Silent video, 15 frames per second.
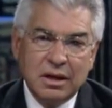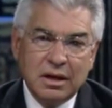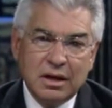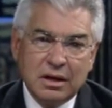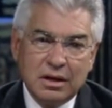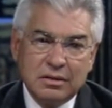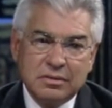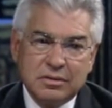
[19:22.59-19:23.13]

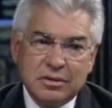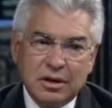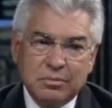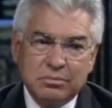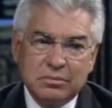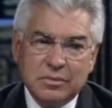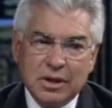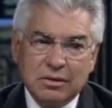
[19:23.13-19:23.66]
Uh,
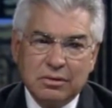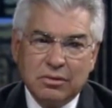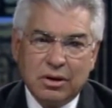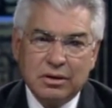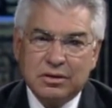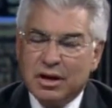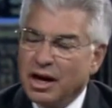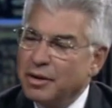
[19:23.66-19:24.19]
some
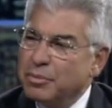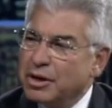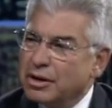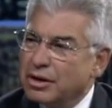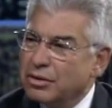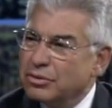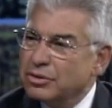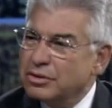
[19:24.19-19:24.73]
long time
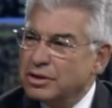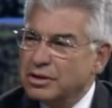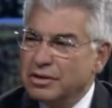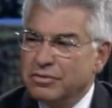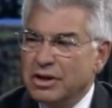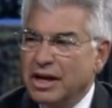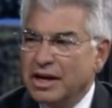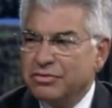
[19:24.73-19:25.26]
ago, you didn't
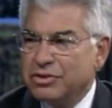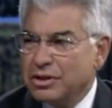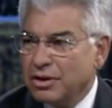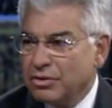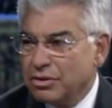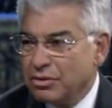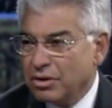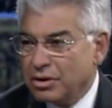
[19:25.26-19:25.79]
even have to
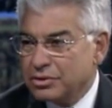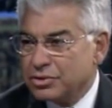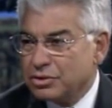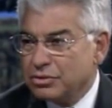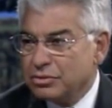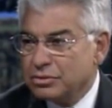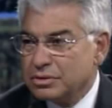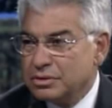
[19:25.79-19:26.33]
go to law
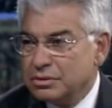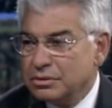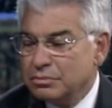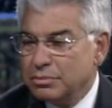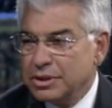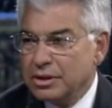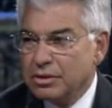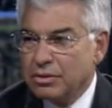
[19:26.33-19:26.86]
school to
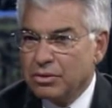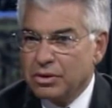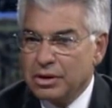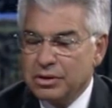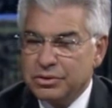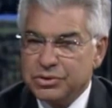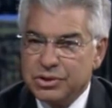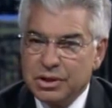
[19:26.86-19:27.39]
be a
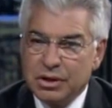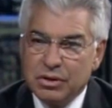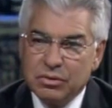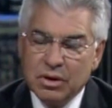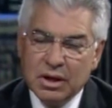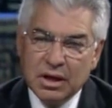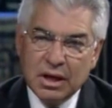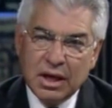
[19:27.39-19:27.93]
lawyer. So
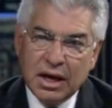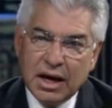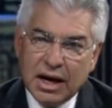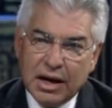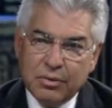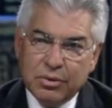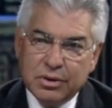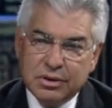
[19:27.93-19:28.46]

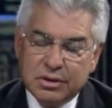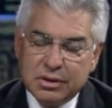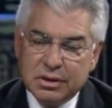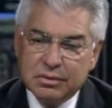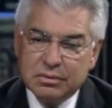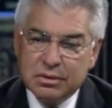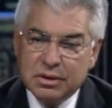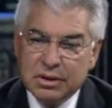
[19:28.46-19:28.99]
I would
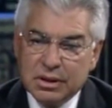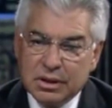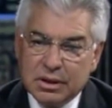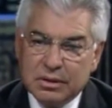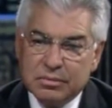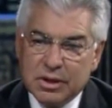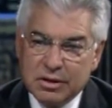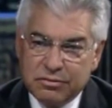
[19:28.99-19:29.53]
uh,
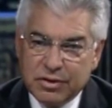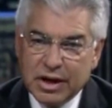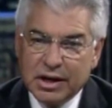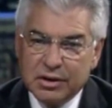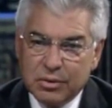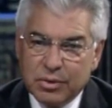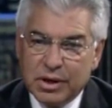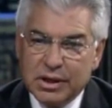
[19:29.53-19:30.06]
uh,
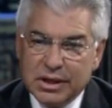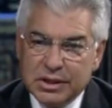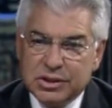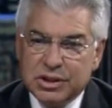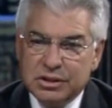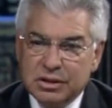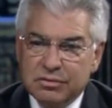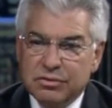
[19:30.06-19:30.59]
evaluate
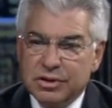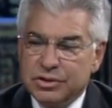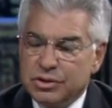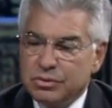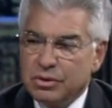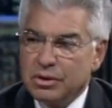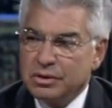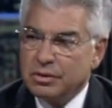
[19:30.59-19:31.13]
each
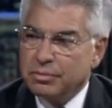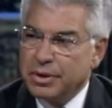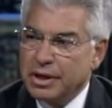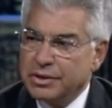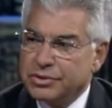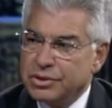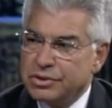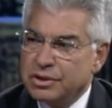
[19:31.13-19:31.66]
individual on the
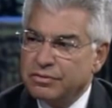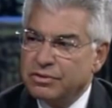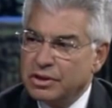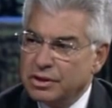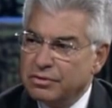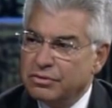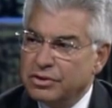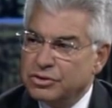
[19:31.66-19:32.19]
basis of
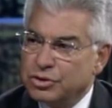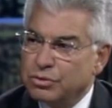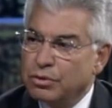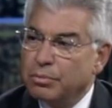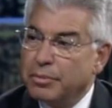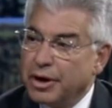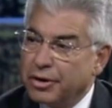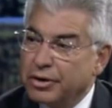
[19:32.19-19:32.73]
individual
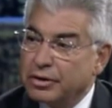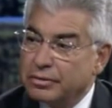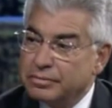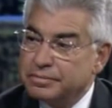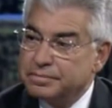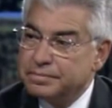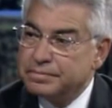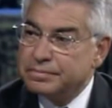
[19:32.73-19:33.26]
merit.
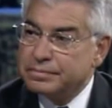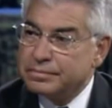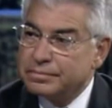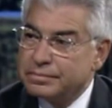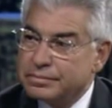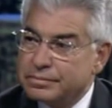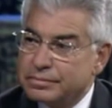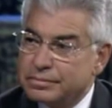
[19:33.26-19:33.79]

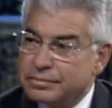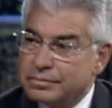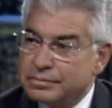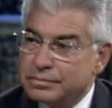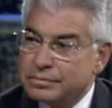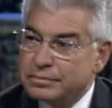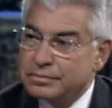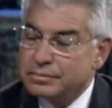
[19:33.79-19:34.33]

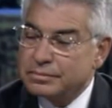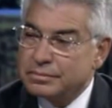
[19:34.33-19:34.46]
Uh,